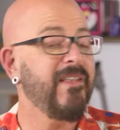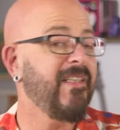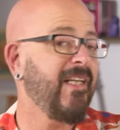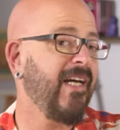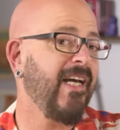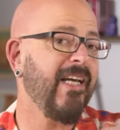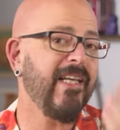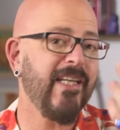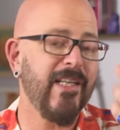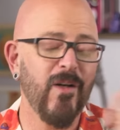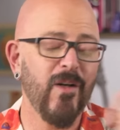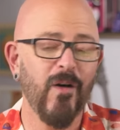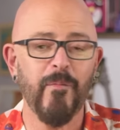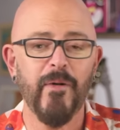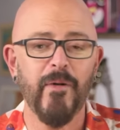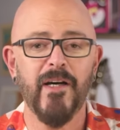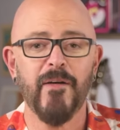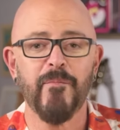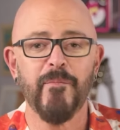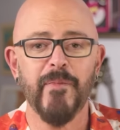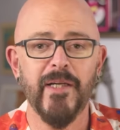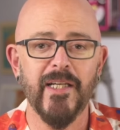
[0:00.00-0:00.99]
Now you know
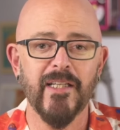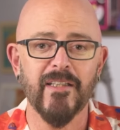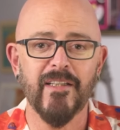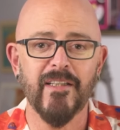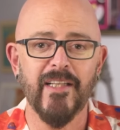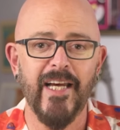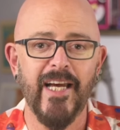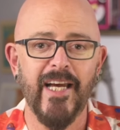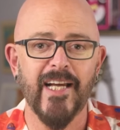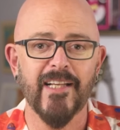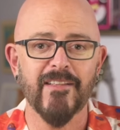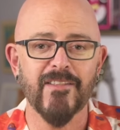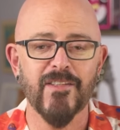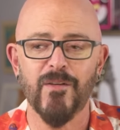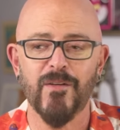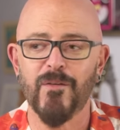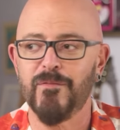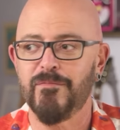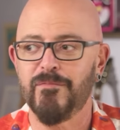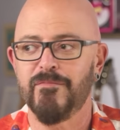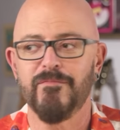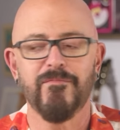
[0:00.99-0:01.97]
about male cats,
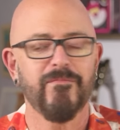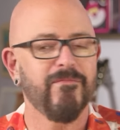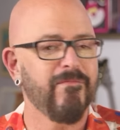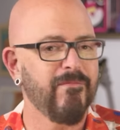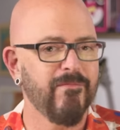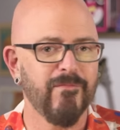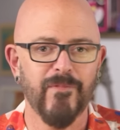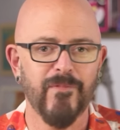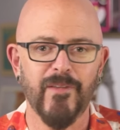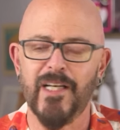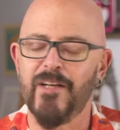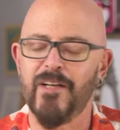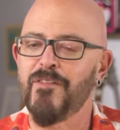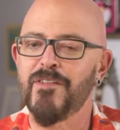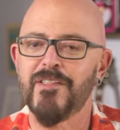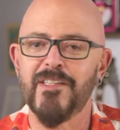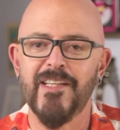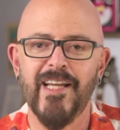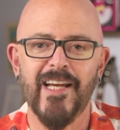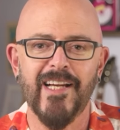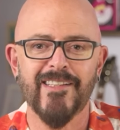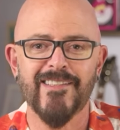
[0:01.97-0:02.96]
so
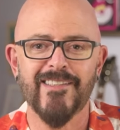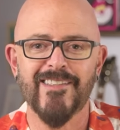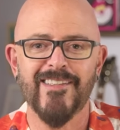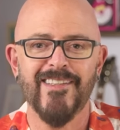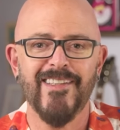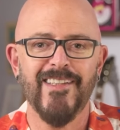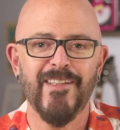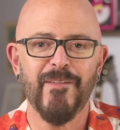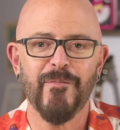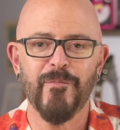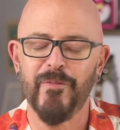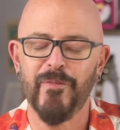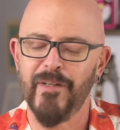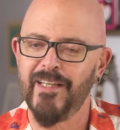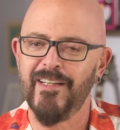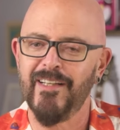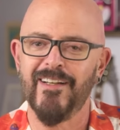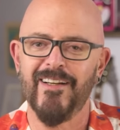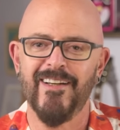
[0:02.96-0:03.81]
whatever's next, bring it